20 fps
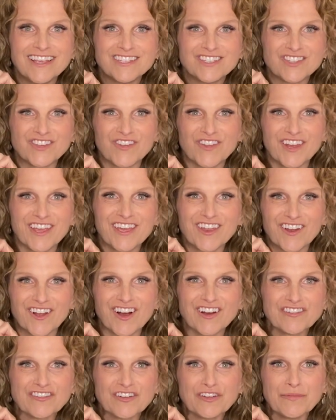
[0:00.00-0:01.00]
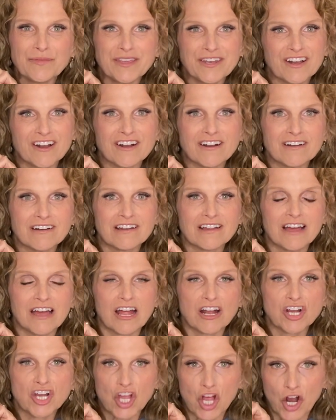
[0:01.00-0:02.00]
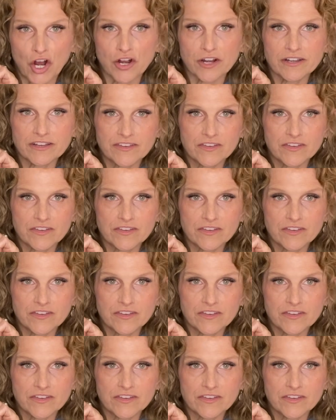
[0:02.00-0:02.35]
so that I could offer them in our cart.